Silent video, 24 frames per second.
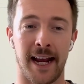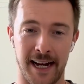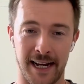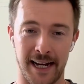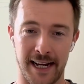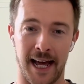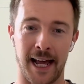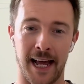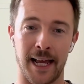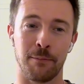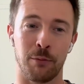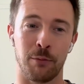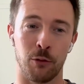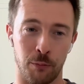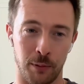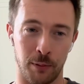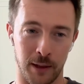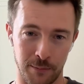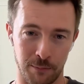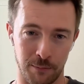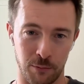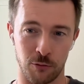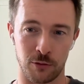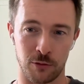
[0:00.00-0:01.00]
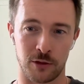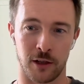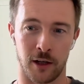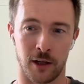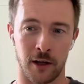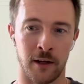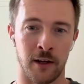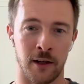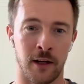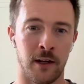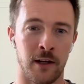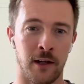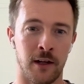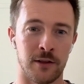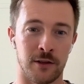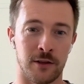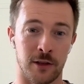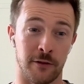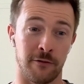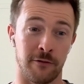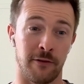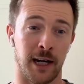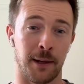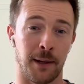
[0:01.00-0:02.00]
enable people to
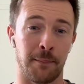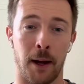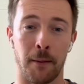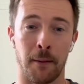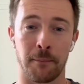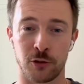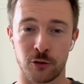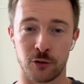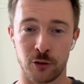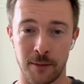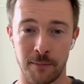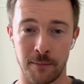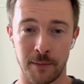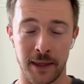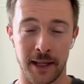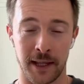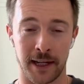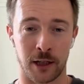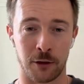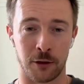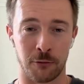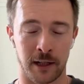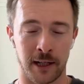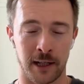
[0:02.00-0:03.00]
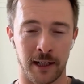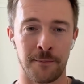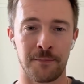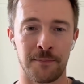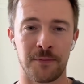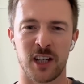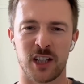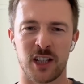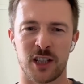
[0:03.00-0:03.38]
develop upstream in their career,